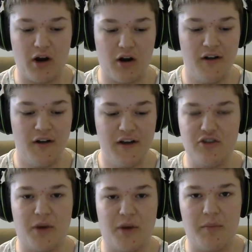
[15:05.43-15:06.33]
where
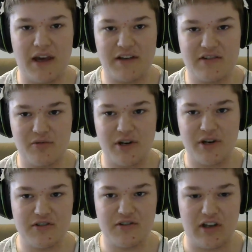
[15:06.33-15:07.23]
you buy bags of
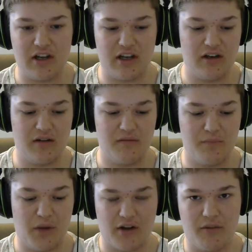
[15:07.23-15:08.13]
Doritos and
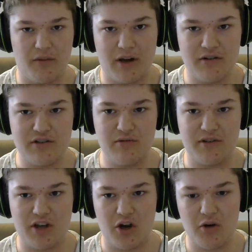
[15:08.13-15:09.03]
bottles of Mountain Dew
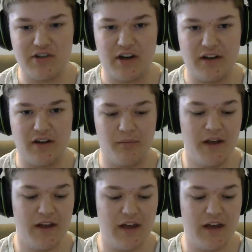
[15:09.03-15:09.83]
with codes on them,